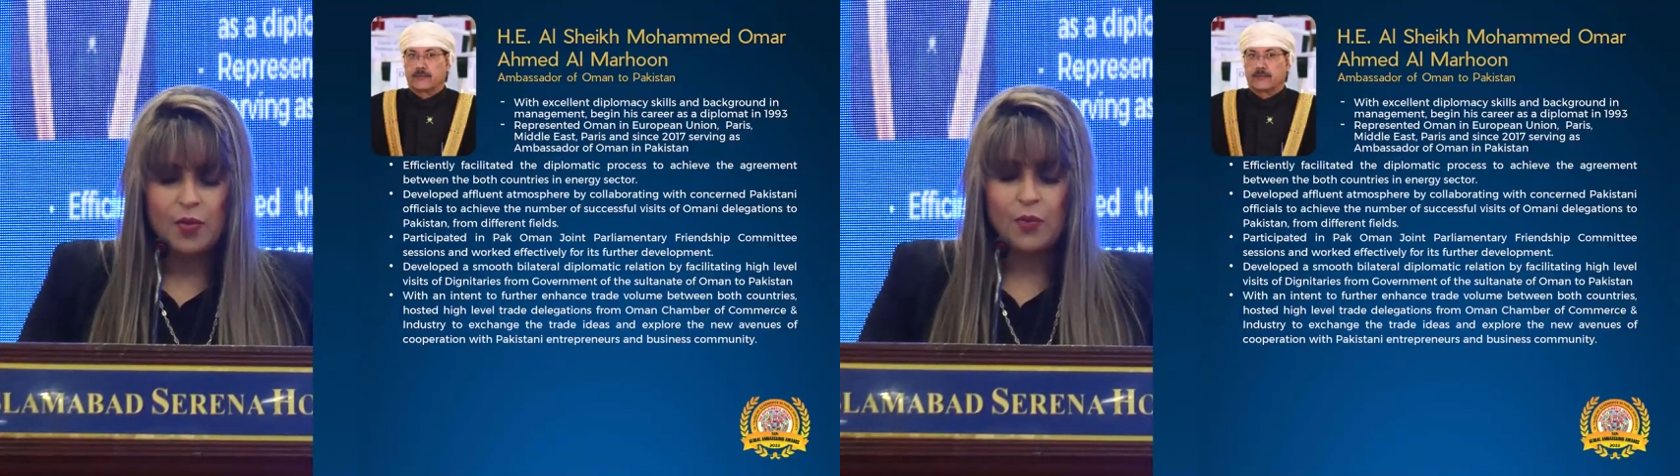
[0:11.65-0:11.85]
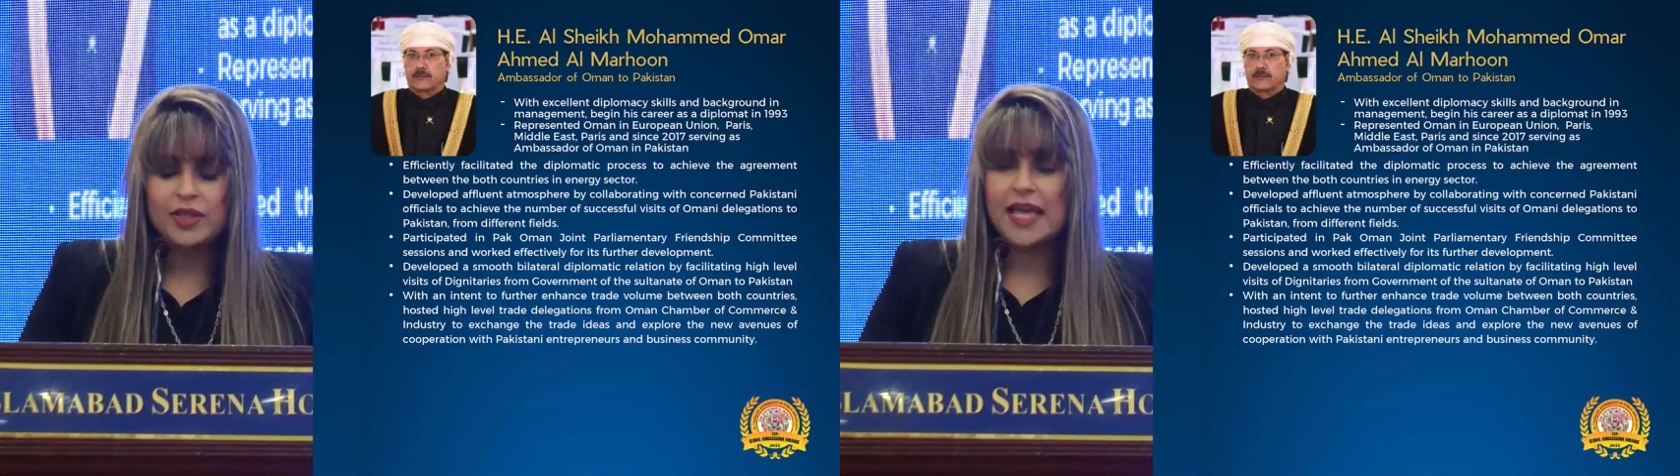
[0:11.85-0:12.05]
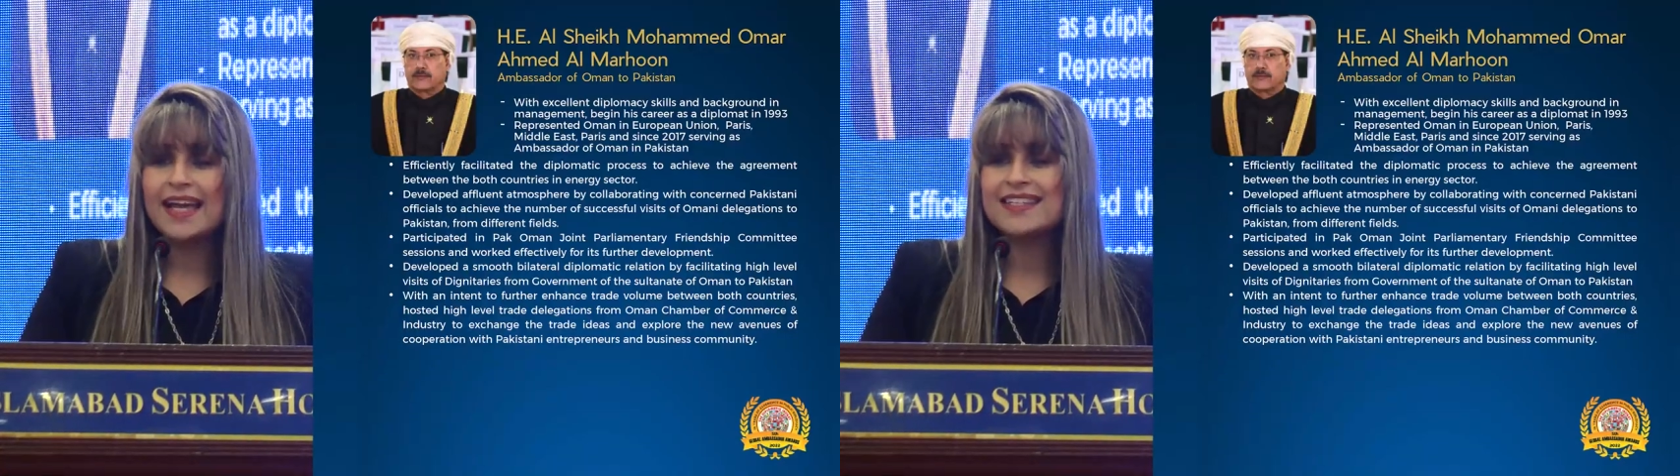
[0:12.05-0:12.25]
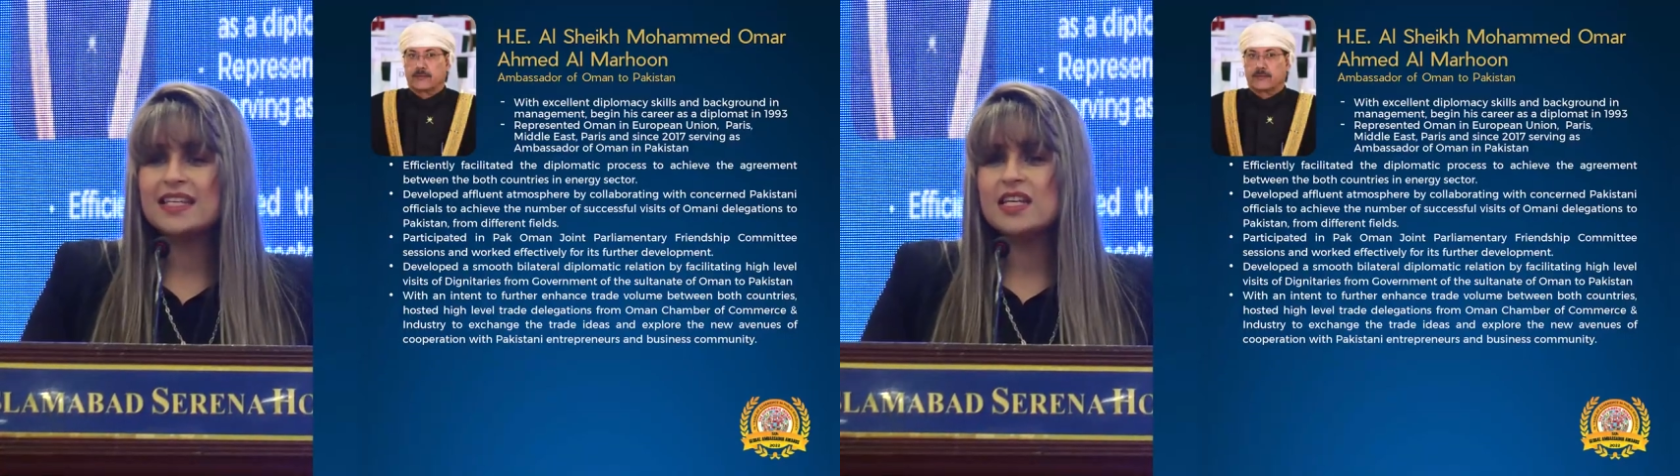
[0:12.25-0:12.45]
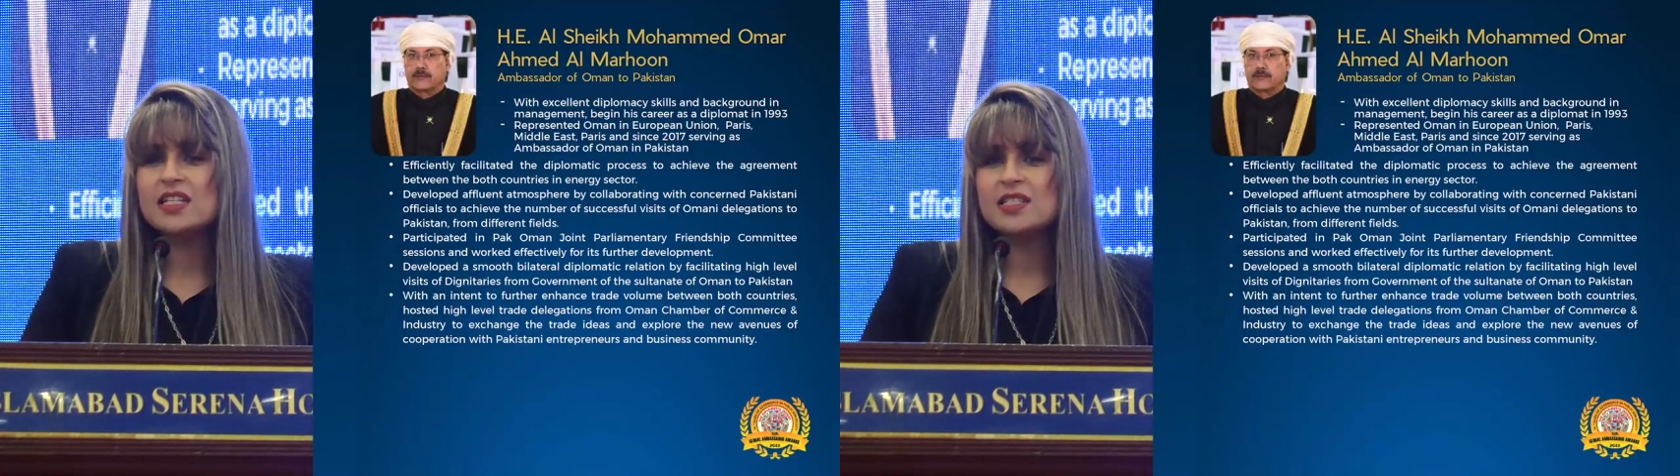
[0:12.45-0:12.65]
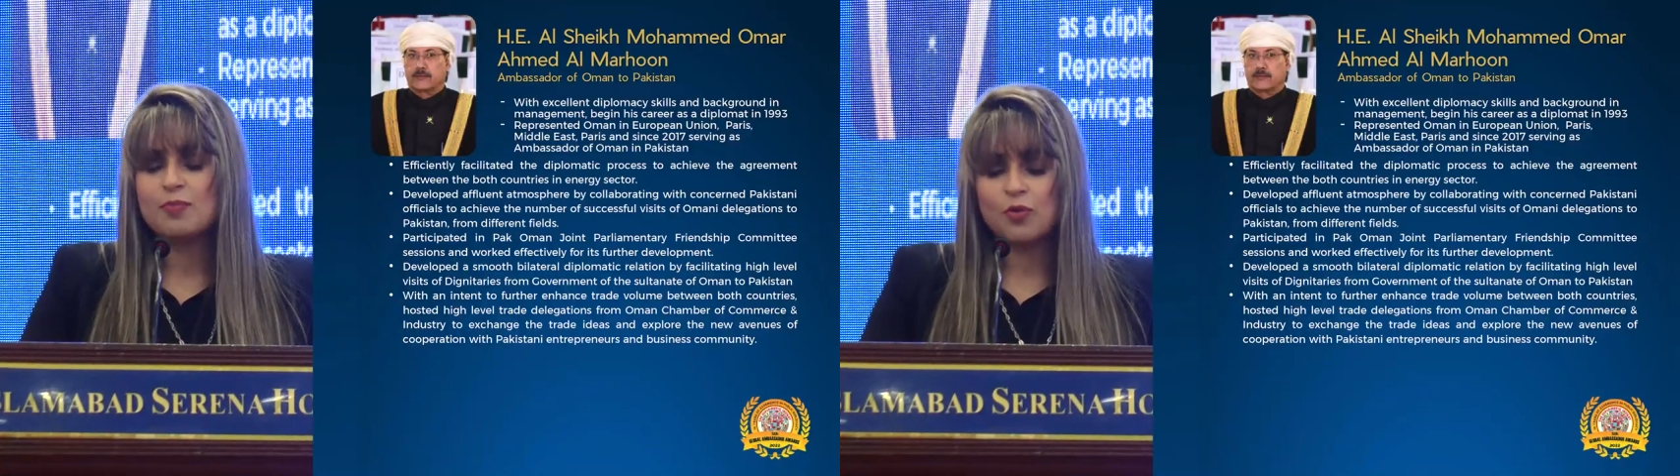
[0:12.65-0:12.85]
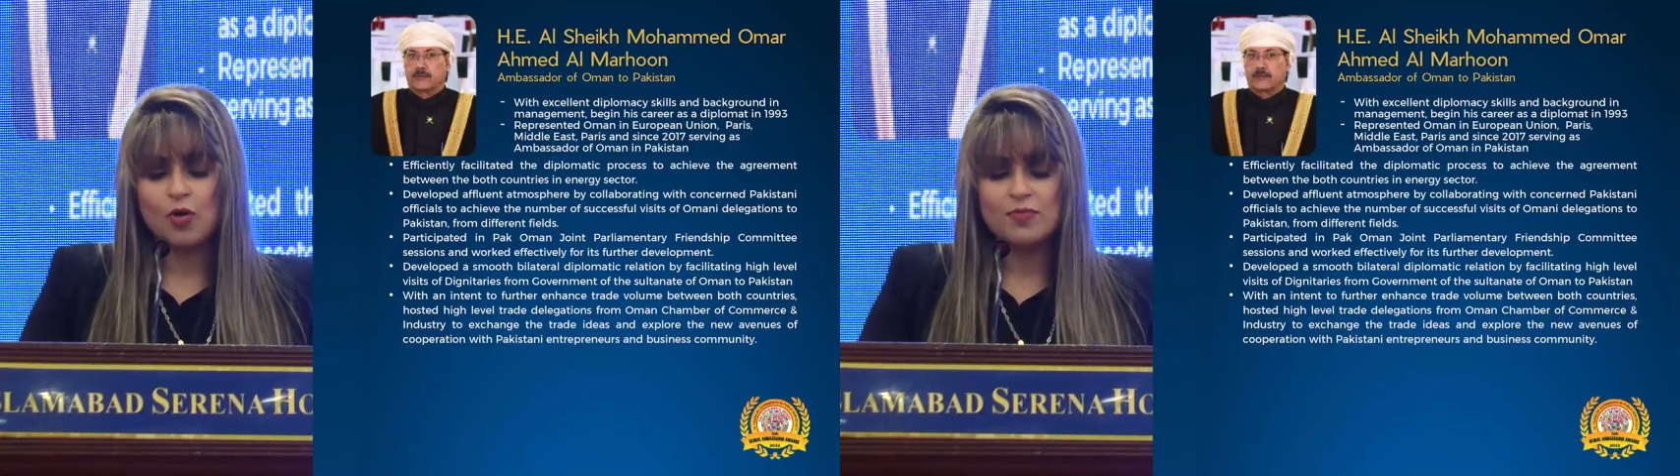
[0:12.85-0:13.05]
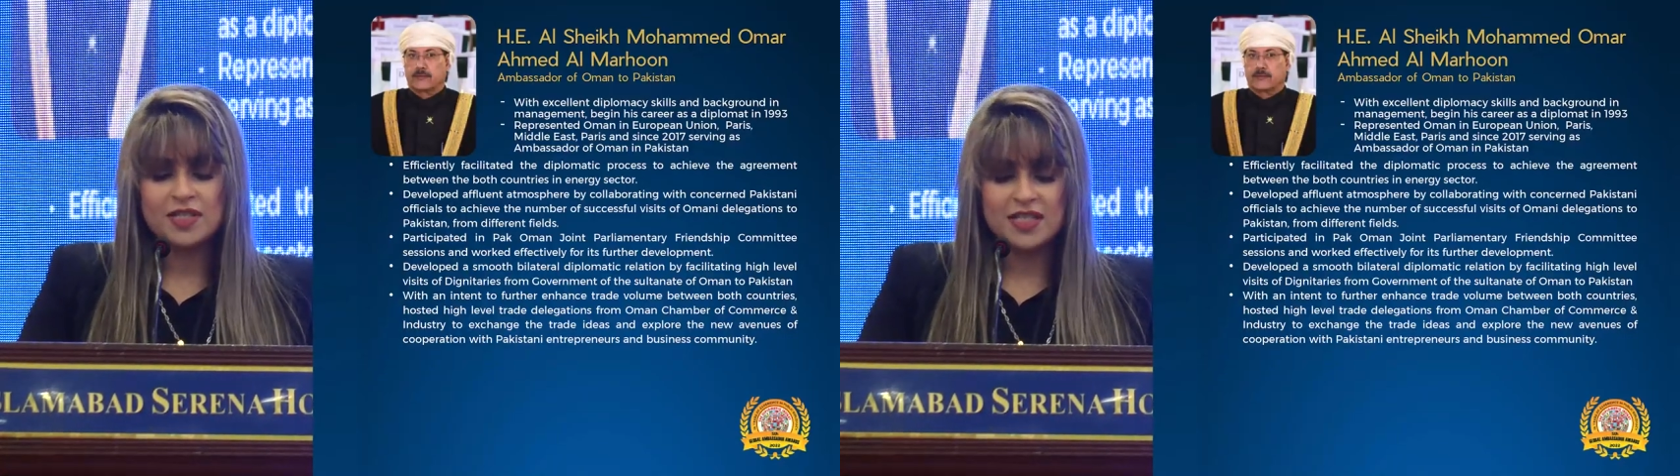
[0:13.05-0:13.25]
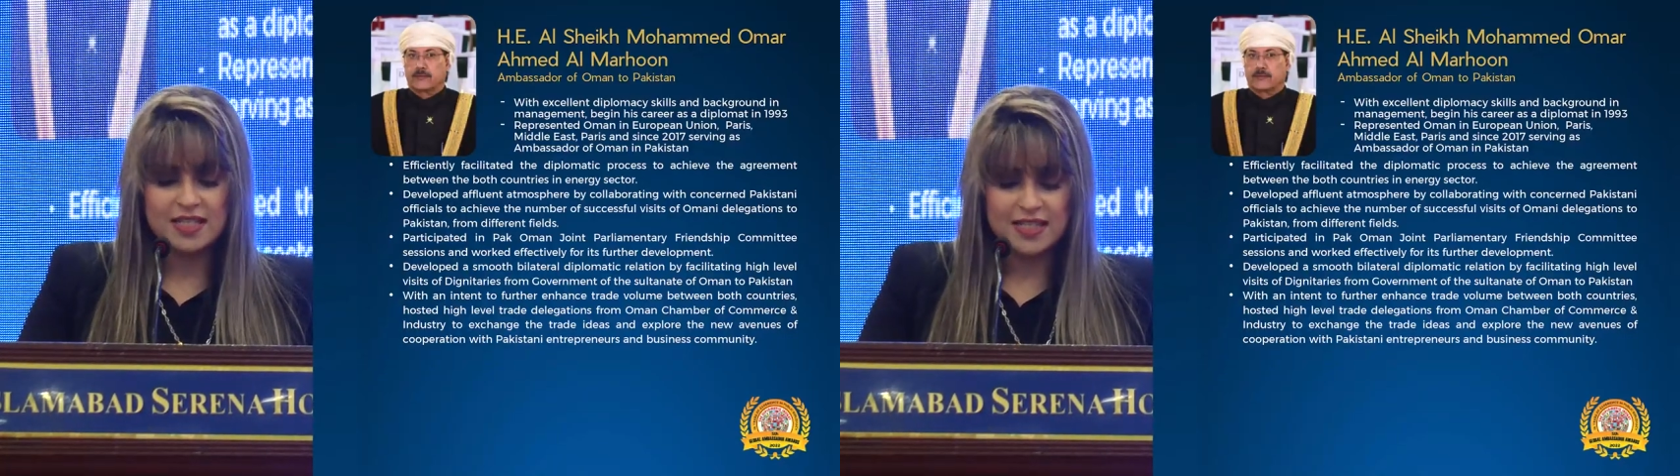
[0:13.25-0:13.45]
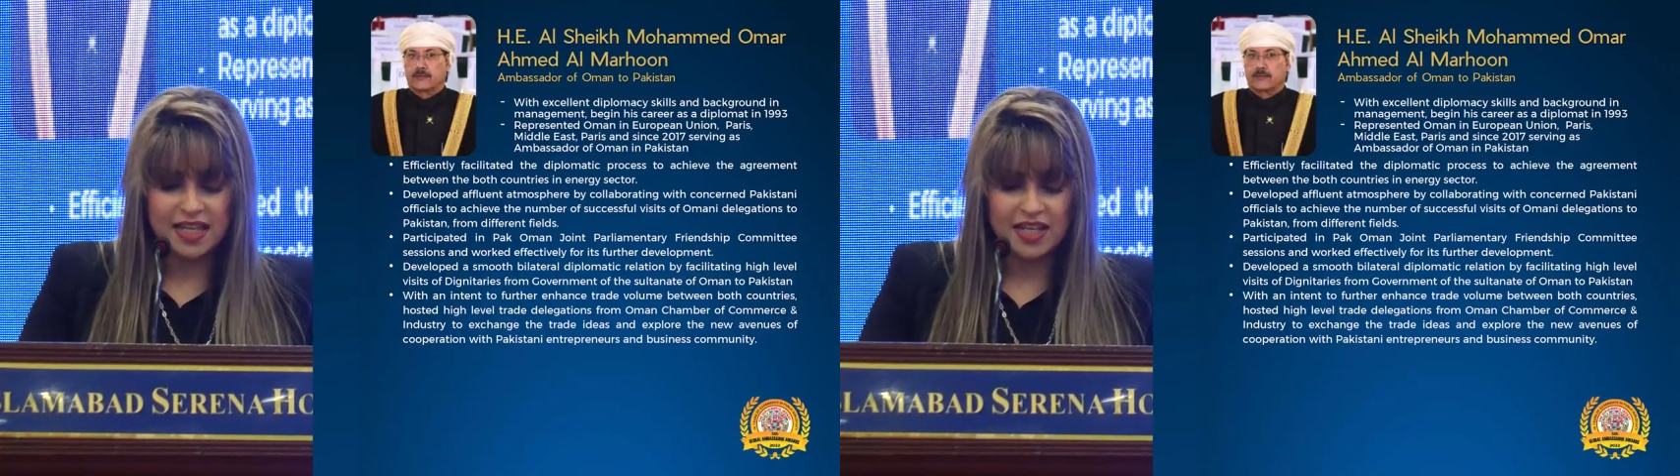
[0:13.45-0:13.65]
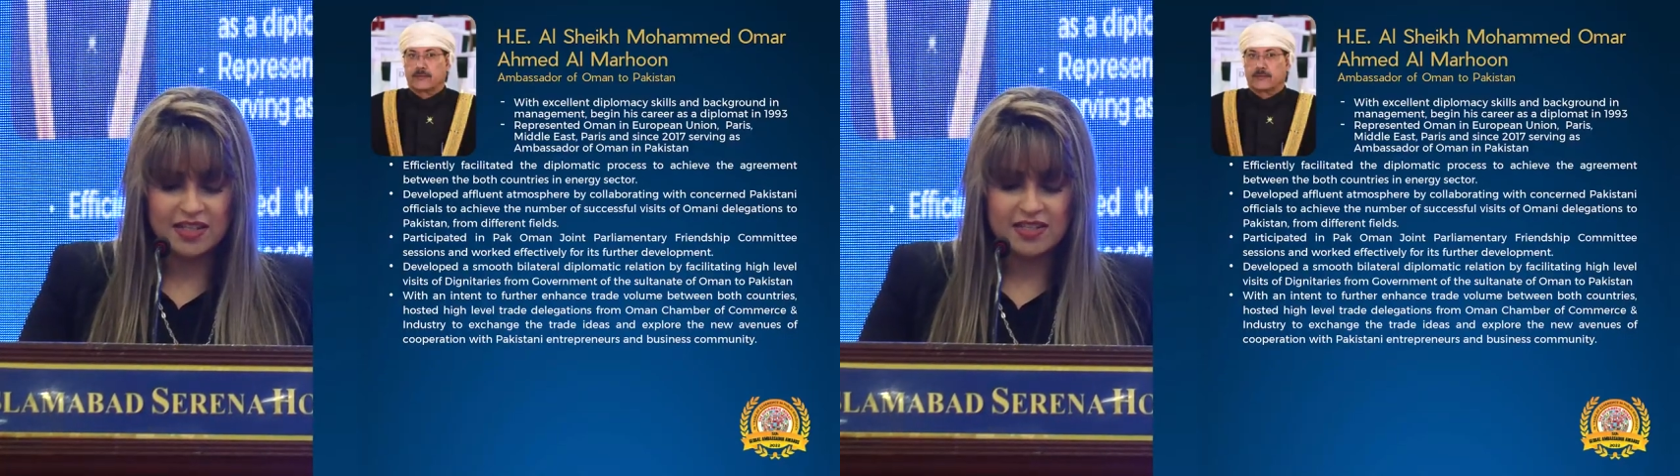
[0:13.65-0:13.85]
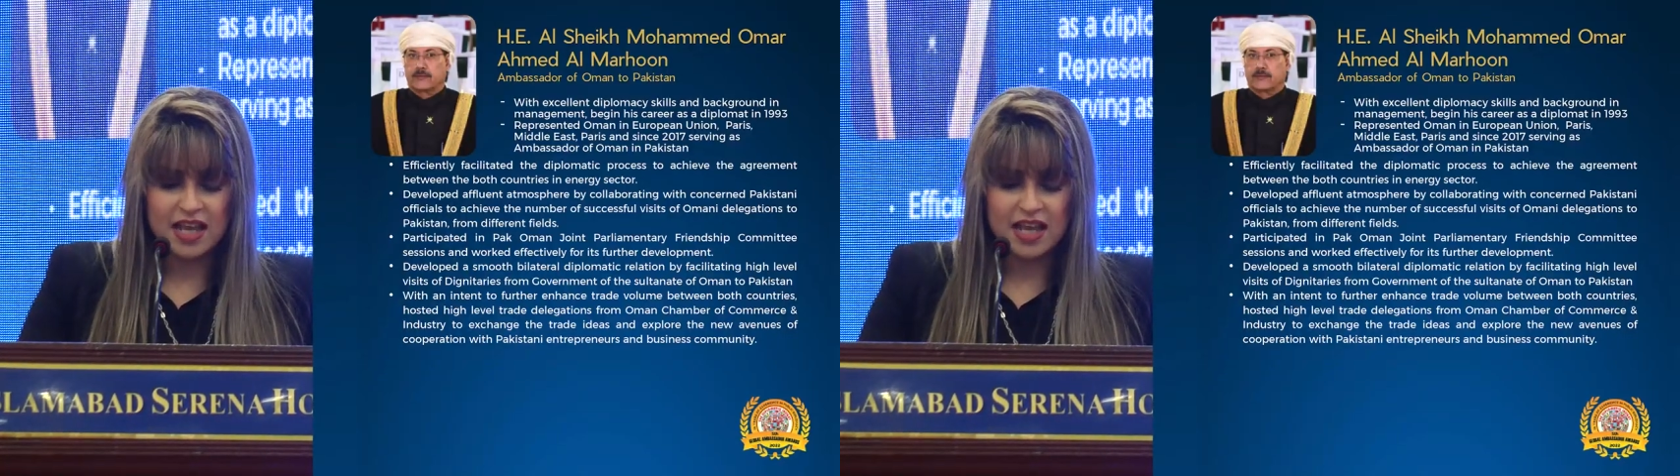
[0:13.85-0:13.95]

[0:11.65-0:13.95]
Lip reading: With excellent diplomacy skills